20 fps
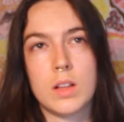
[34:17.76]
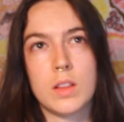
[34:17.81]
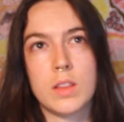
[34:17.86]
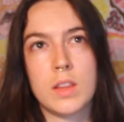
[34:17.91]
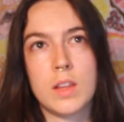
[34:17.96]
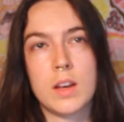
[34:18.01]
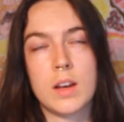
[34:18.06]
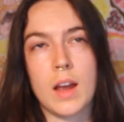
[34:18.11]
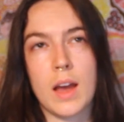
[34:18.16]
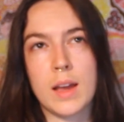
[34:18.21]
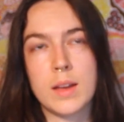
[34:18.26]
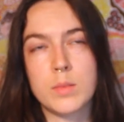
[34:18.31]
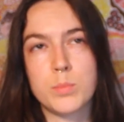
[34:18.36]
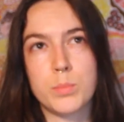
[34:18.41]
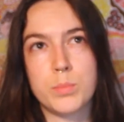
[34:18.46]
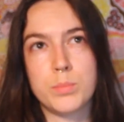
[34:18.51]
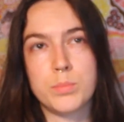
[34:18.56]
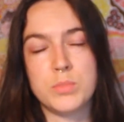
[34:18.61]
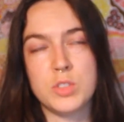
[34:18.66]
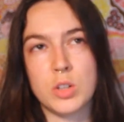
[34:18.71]
then I
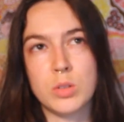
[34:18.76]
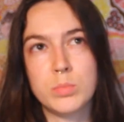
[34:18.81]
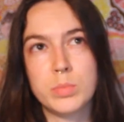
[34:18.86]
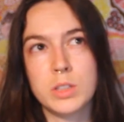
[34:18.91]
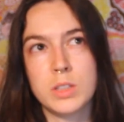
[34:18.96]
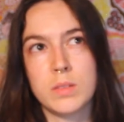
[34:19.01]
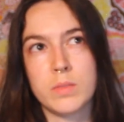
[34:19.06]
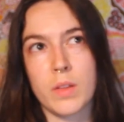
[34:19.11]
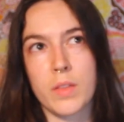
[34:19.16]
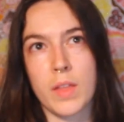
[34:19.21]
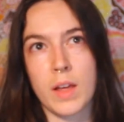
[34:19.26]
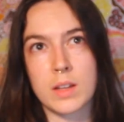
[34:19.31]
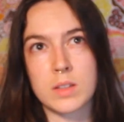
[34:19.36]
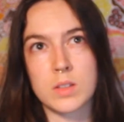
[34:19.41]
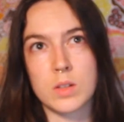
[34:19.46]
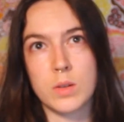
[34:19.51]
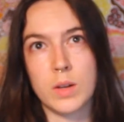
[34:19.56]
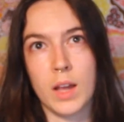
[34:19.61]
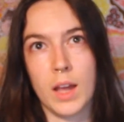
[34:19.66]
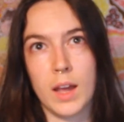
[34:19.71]
don't believe that
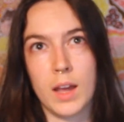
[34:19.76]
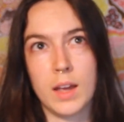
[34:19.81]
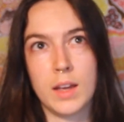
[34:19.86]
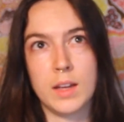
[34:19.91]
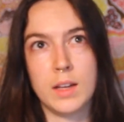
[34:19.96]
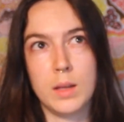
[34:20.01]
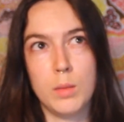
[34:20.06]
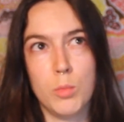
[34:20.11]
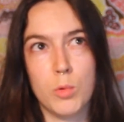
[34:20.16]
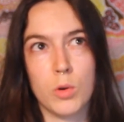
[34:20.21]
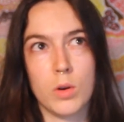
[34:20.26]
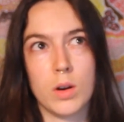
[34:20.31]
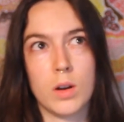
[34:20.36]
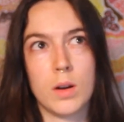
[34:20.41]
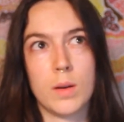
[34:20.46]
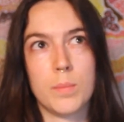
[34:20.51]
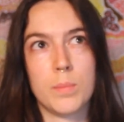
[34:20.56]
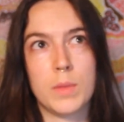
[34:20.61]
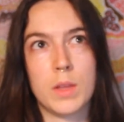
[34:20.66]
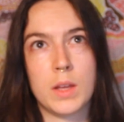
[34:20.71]
that's okay
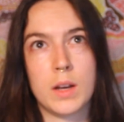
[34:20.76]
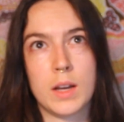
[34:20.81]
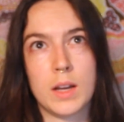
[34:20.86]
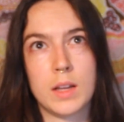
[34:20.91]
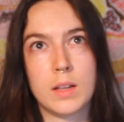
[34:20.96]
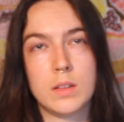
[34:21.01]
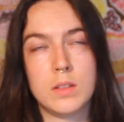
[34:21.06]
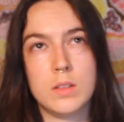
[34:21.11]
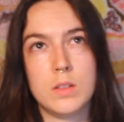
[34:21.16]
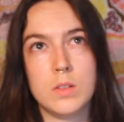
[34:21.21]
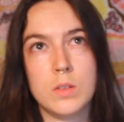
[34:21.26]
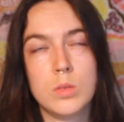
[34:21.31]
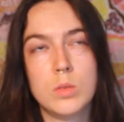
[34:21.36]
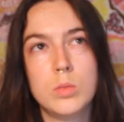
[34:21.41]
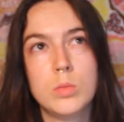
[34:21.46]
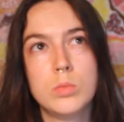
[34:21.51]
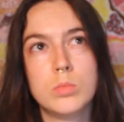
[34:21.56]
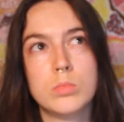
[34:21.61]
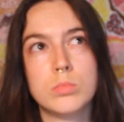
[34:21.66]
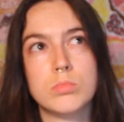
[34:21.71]
anymore. And I
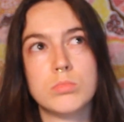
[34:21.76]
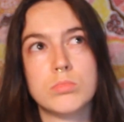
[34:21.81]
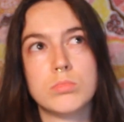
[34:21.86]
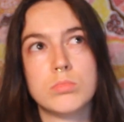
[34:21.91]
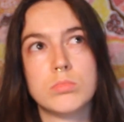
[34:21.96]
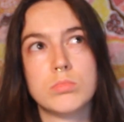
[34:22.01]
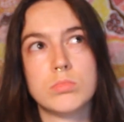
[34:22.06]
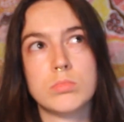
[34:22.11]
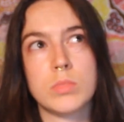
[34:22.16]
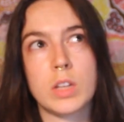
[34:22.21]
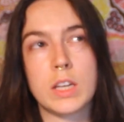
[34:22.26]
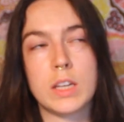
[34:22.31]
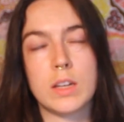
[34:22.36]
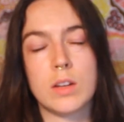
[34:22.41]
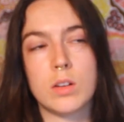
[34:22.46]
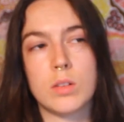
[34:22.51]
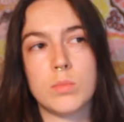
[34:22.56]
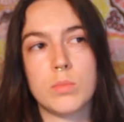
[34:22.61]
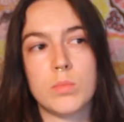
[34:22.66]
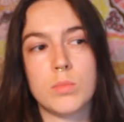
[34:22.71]
do, like,
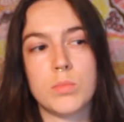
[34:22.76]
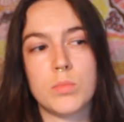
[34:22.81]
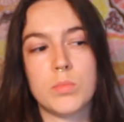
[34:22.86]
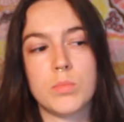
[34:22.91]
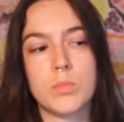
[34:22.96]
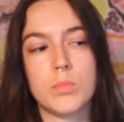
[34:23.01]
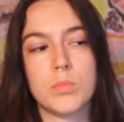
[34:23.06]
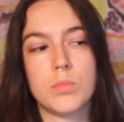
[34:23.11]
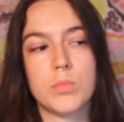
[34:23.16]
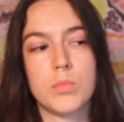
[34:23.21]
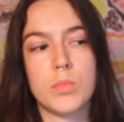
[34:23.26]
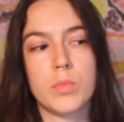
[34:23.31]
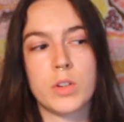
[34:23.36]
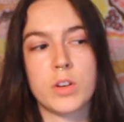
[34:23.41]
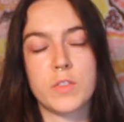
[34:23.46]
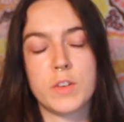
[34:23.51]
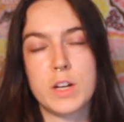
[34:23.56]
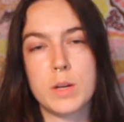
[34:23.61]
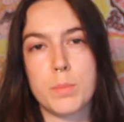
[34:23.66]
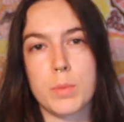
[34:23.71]

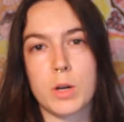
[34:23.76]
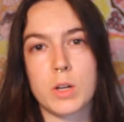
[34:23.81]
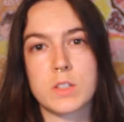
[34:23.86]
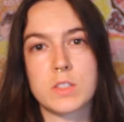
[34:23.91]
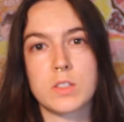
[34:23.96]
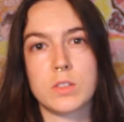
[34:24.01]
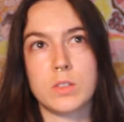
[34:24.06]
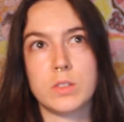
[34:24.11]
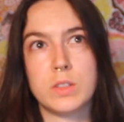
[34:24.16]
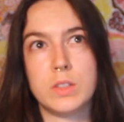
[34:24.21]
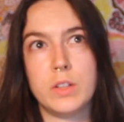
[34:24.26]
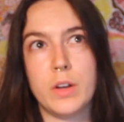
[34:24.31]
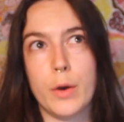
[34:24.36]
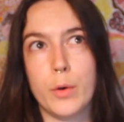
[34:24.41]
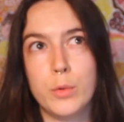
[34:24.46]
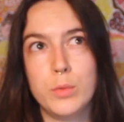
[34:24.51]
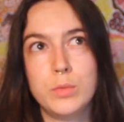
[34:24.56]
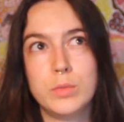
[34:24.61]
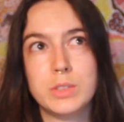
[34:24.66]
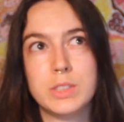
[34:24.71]
on a very personal
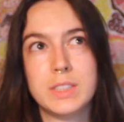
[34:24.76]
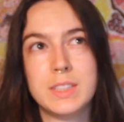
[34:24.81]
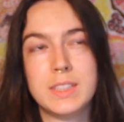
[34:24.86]
note,